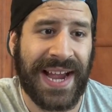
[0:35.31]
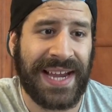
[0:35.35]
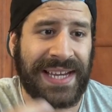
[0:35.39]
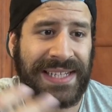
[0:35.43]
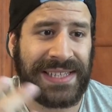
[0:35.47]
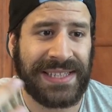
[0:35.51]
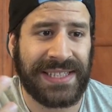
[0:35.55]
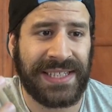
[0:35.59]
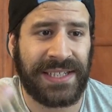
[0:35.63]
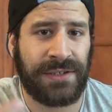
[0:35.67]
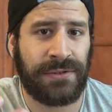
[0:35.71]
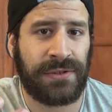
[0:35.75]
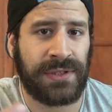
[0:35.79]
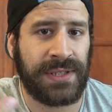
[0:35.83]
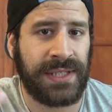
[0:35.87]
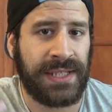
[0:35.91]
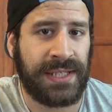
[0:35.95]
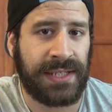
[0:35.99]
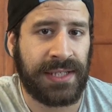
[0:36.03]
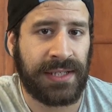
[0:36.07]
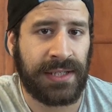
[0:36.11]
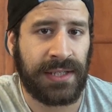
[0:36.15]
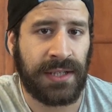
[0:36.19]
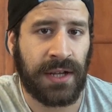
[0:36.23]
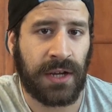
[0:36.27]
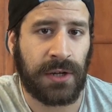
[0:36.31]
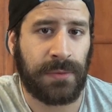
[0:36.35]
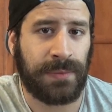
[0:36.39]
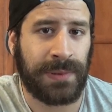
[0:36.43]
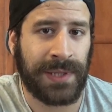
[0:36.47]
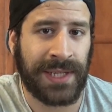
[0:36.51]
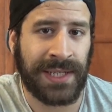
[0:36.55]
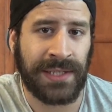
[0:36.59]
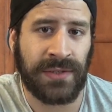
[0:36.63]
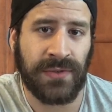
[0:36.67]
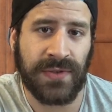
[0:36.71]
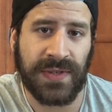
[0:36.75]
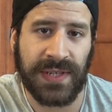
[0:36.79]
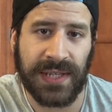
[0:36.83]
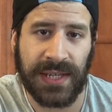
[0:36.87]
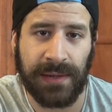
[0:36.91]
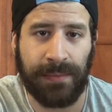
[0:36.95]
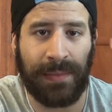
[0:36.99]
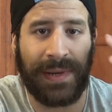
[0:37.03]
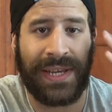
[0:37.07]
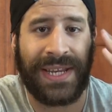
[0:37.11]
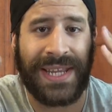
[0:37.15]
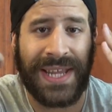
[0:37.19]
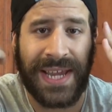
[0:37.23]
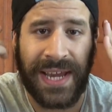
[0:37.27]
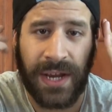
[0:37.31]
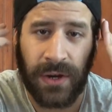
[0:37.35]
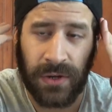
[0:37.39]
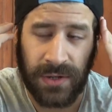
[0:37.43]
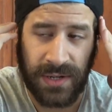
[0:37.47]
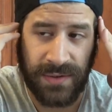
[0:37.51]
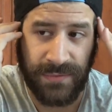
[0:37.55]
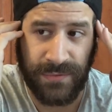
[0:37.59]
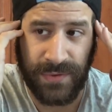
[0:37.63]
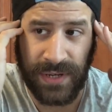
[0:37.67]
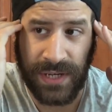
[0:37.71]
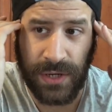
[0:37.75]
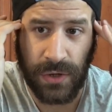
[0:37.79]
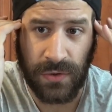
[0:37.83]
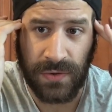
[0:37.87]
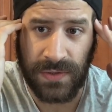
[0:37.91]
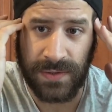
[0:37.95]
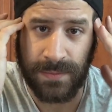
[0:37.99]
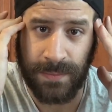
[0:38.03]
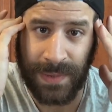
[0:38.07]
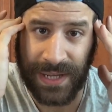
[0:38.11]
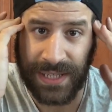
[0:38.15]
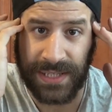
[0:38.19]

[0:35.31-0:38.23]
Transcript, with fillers: I literally did not plan to skip a day on the videos,